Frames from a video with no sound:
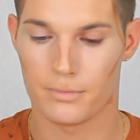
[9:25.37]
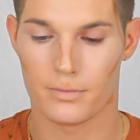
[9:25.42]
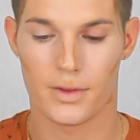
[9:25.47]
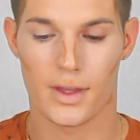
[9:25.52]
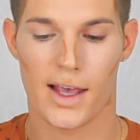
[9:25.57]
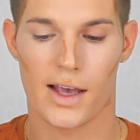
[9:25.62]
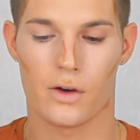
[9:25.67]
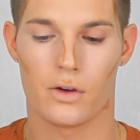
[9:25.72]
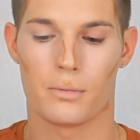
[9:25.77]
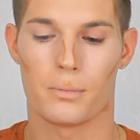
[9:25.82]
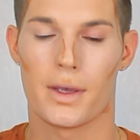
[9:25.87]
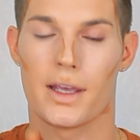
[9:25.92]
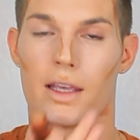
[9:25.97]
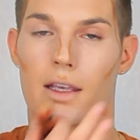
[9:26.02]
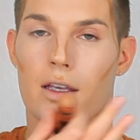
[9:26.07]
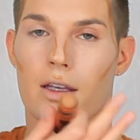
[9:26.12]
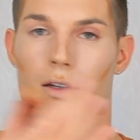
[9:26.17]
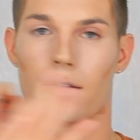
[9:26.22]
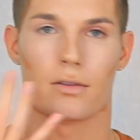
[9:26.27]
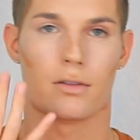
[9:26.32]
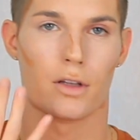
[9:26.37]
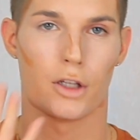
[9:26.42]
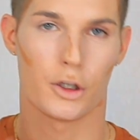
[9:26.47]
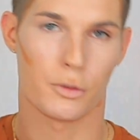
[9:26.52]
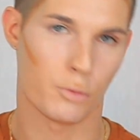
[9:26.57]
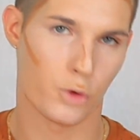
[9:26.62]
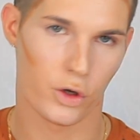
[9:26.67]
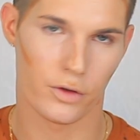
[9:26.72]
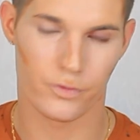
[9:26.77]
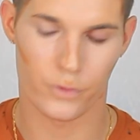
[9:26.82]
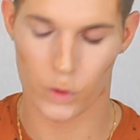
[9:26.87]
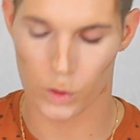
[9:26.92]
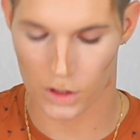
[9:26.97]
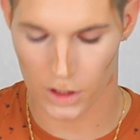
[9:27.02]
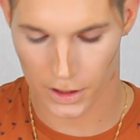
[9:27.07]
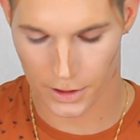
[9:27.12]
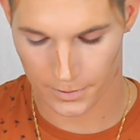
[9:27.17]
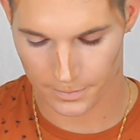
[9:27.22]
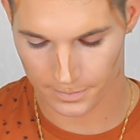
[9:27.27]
and that will make it look more fuller.